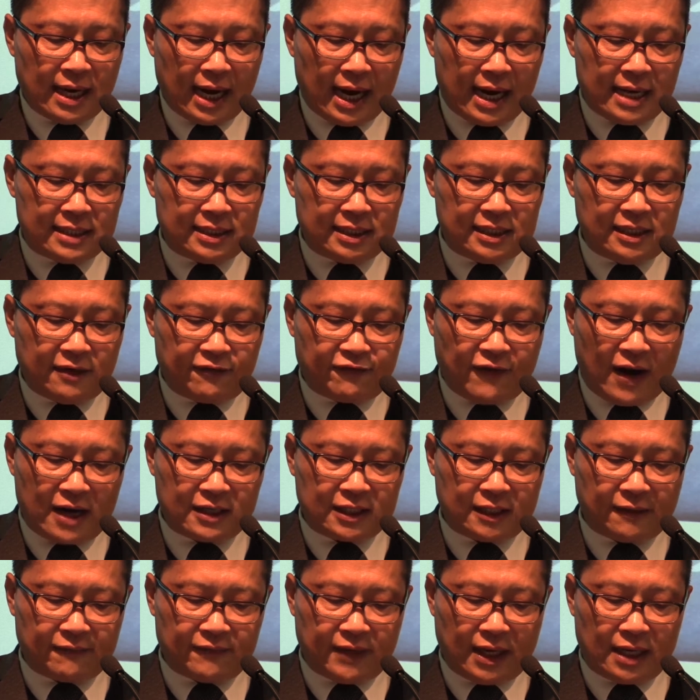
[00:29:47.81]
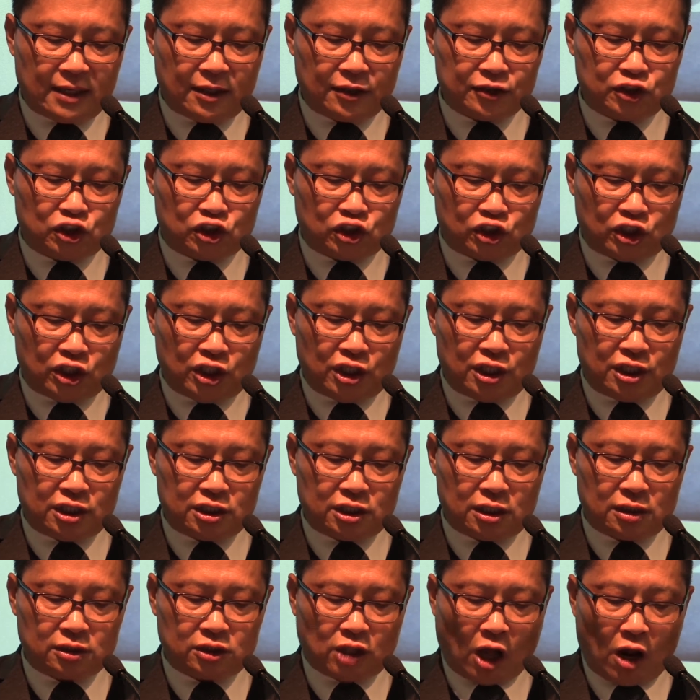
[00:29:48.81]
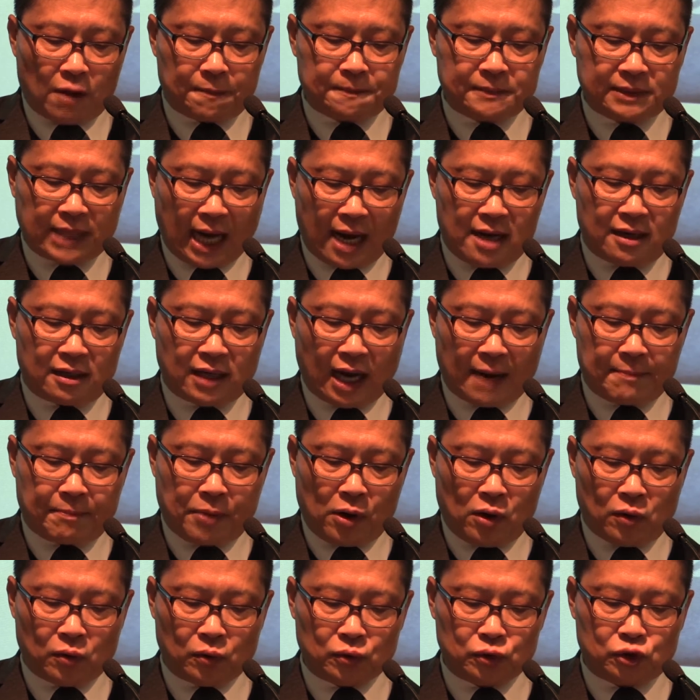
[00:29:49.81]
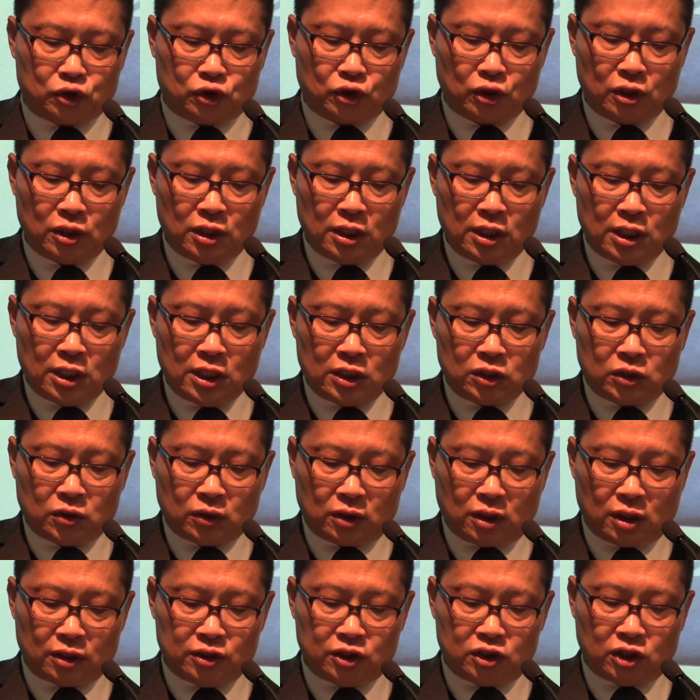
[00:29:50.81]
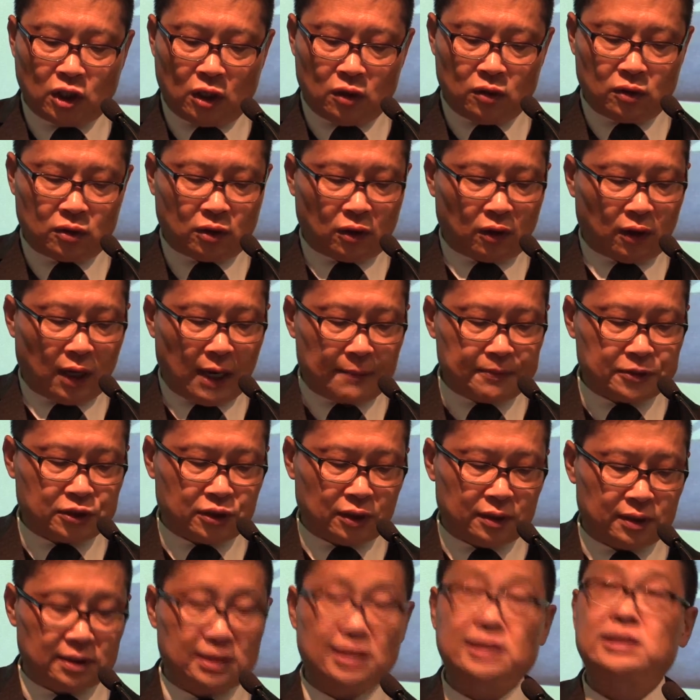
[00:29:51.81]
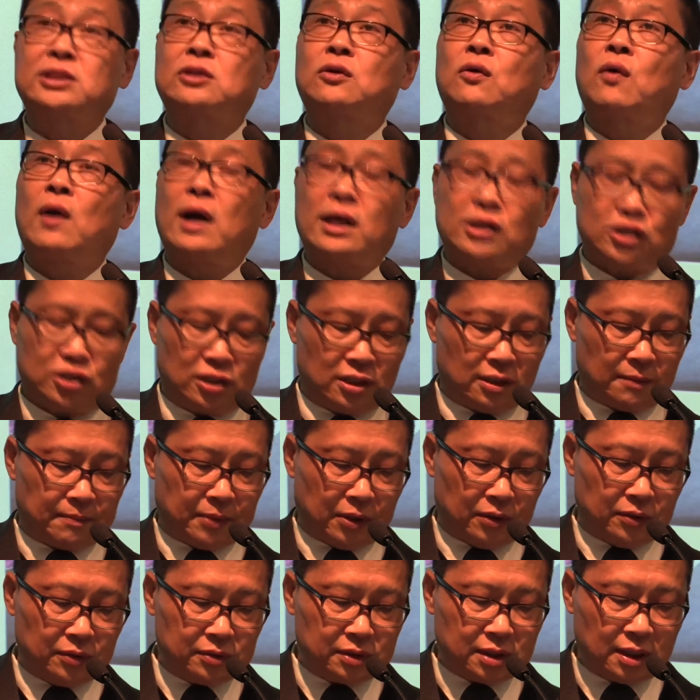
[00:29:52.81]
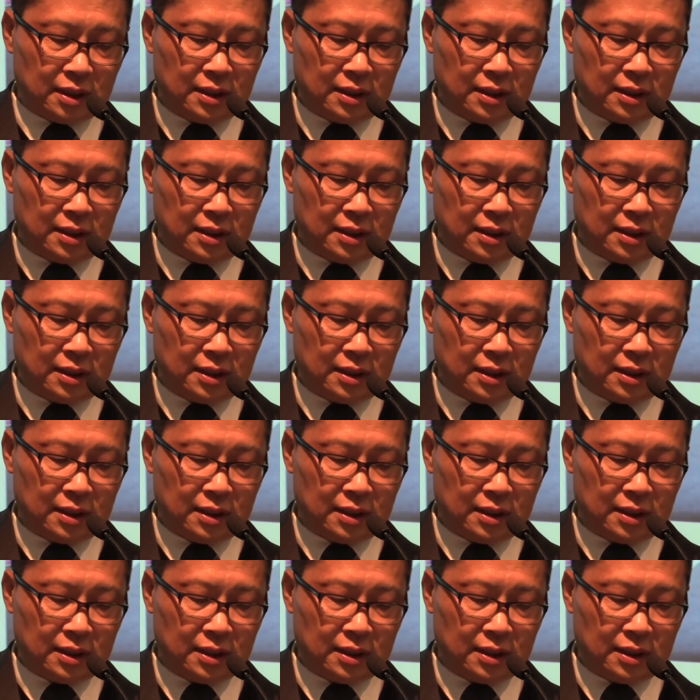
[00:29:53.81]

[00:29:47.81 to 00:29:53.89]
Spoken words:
and the effectiveness of Xi's top-down approach to control corruption is questionable.